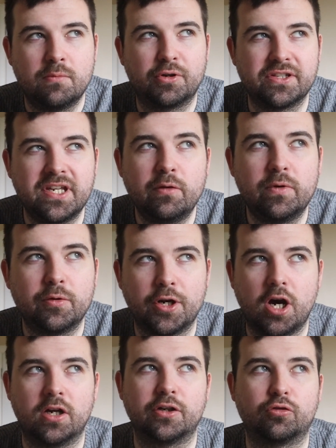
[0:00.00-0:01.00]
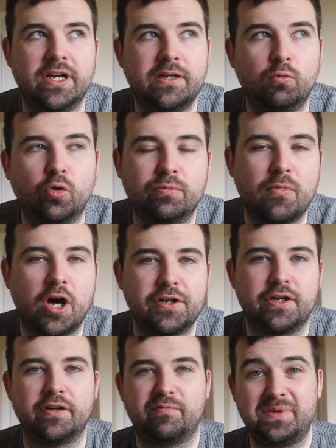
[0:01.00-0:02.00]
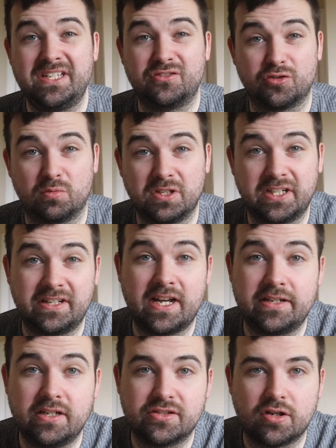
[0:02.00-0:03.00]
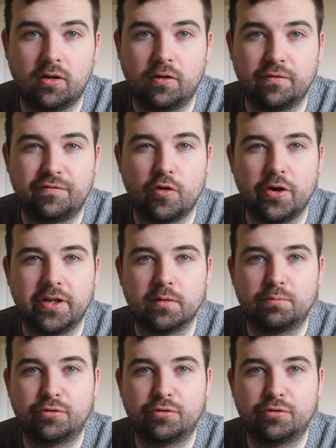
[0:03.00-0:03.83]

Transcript: But I think we would all agree, would Monaghan have beaten Dublin in that year's All-Ireland final?